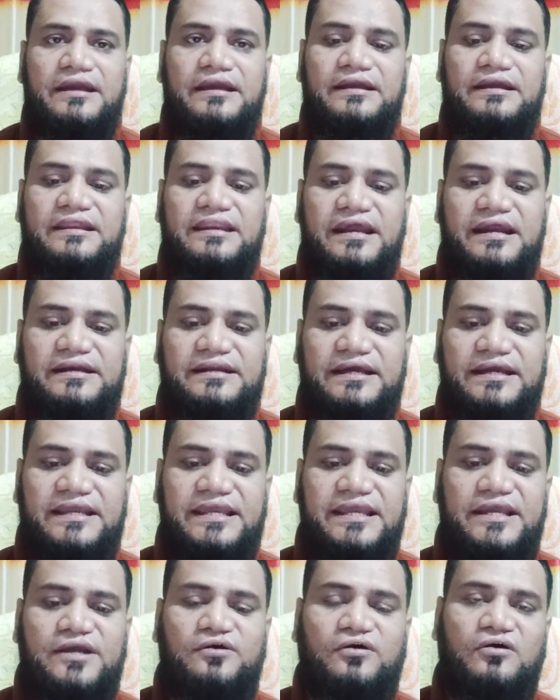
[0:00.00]
Create a
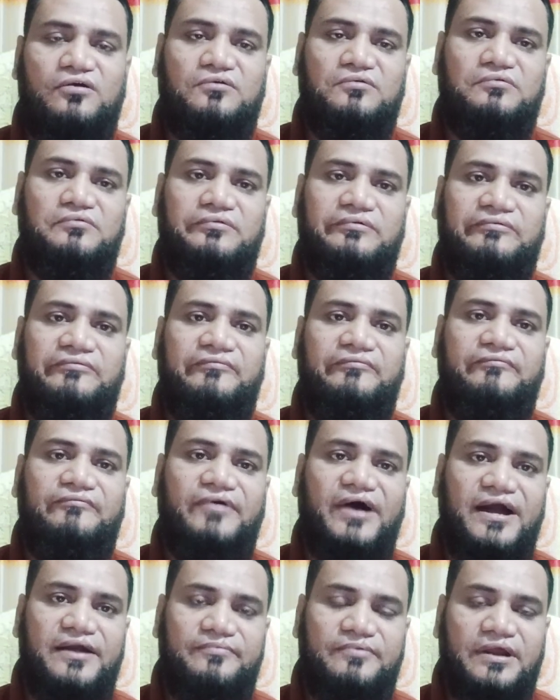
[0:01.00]
gig on
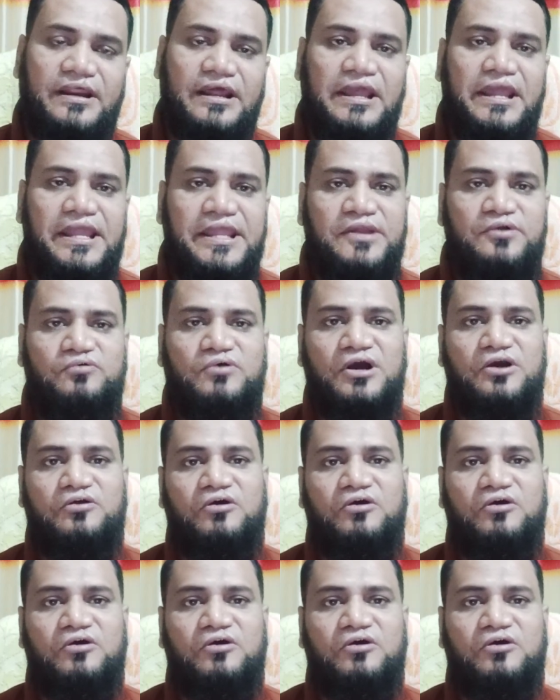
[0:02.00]
Fiverr. You can